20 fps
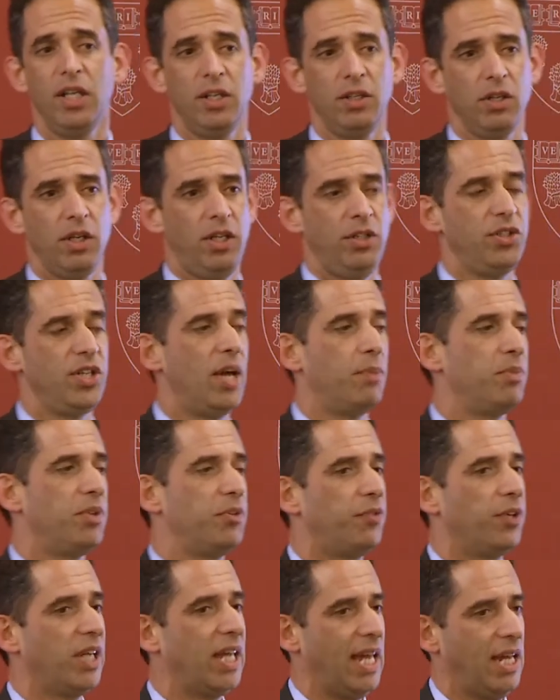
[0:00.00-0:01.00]
in
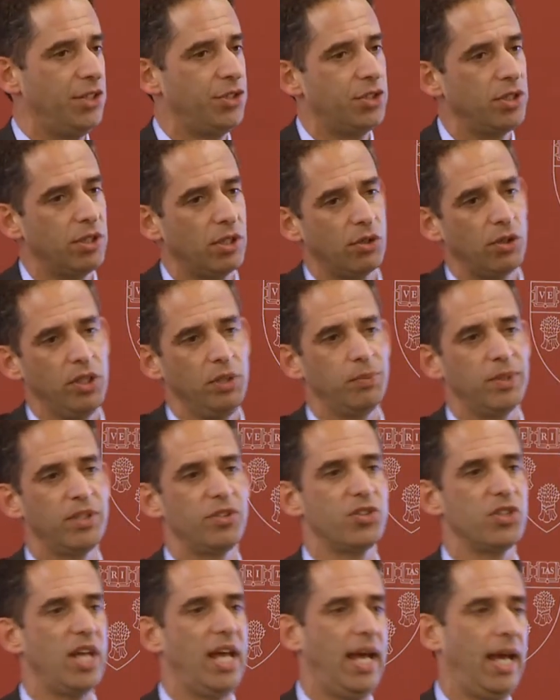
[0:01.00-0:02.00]
indemnification
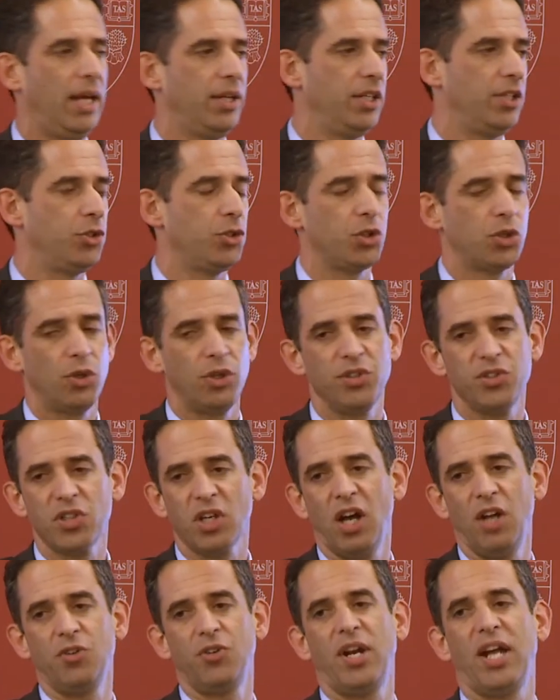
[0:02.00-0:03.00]
agreements and insurance
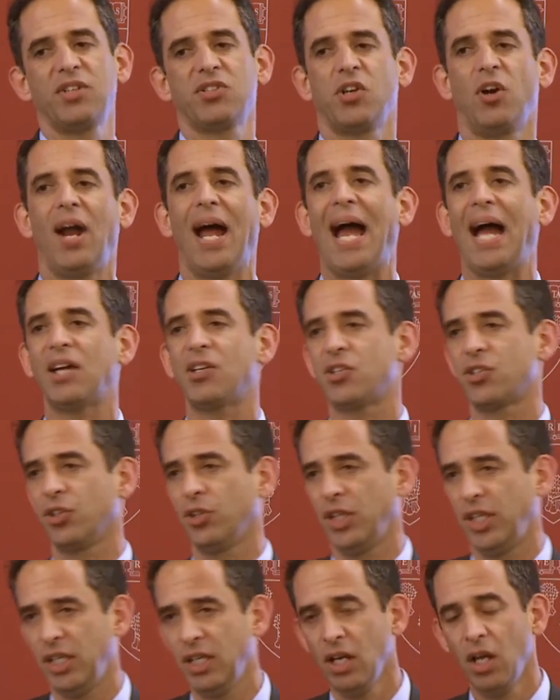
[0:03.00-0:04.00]
contracts are
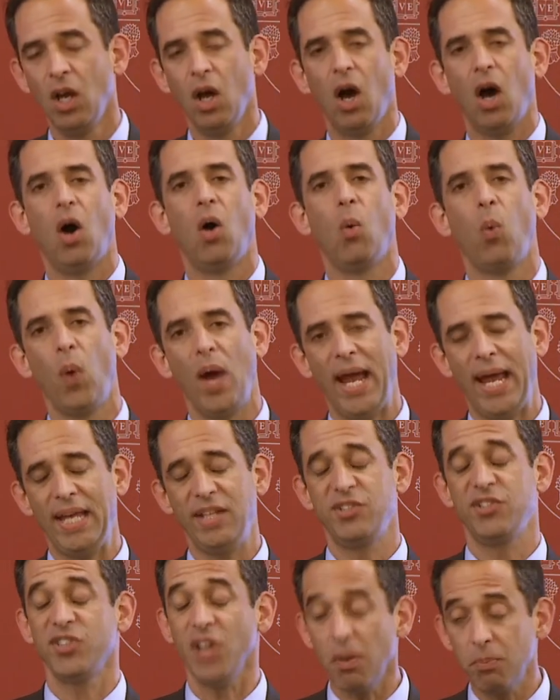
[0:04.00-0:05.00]
actually a
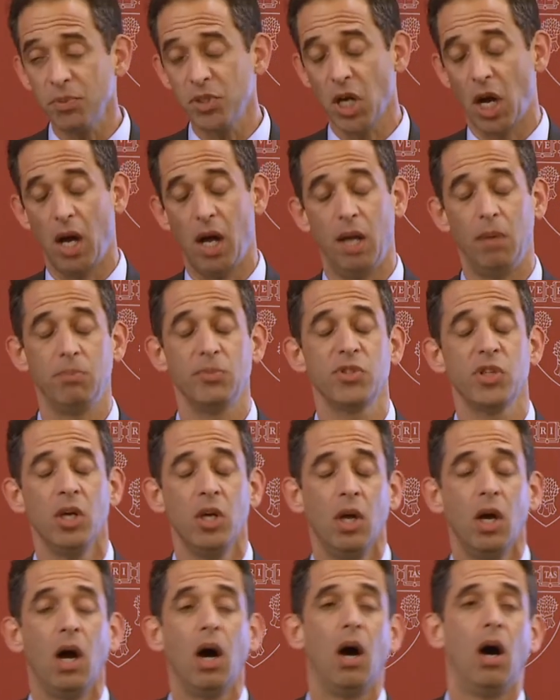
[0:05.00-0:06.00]
way sometimes,
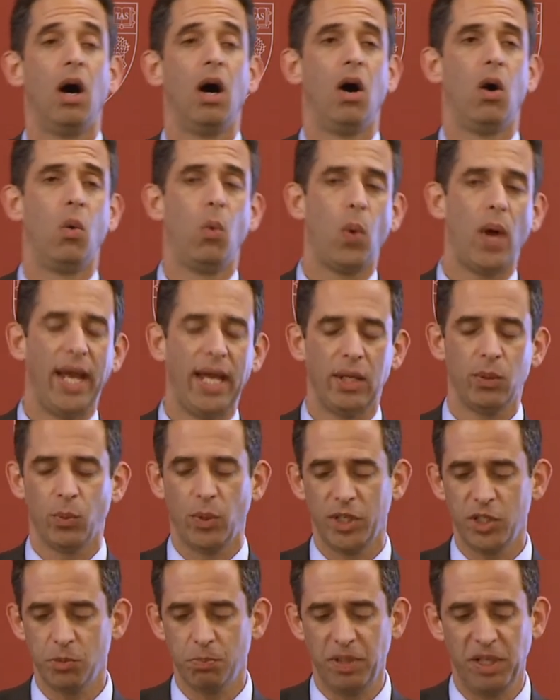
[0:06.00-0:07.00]
uh, a way in
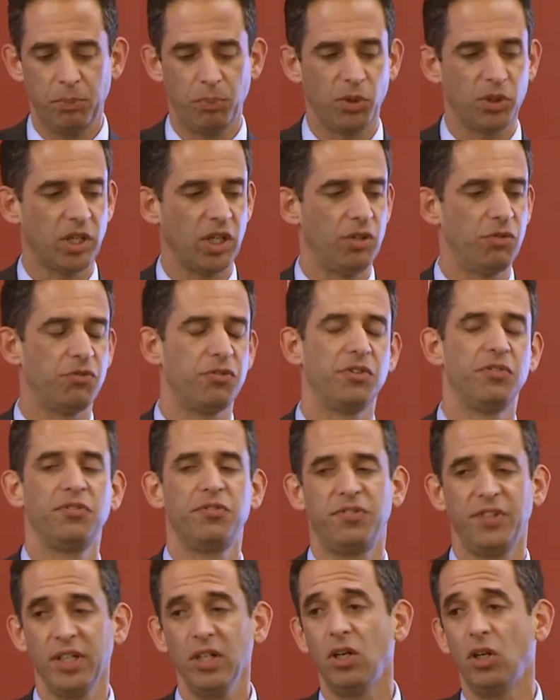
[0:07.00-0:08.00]
which people can
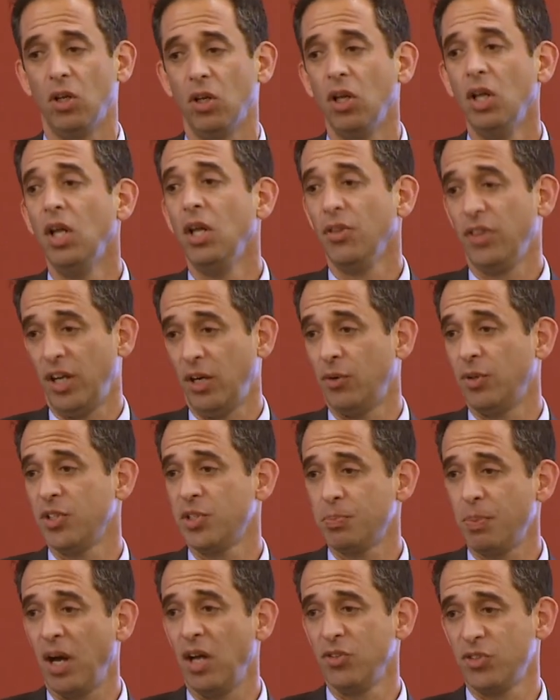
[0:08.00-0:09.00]
fulfill their
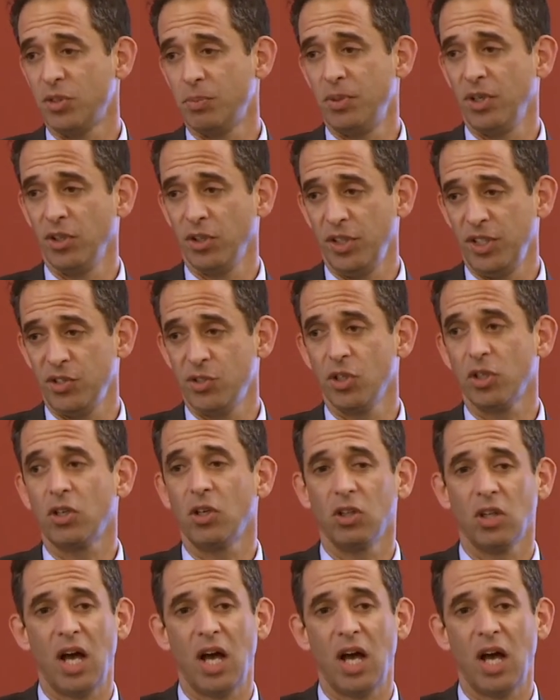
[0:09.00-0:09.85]
responsibilities. Look, a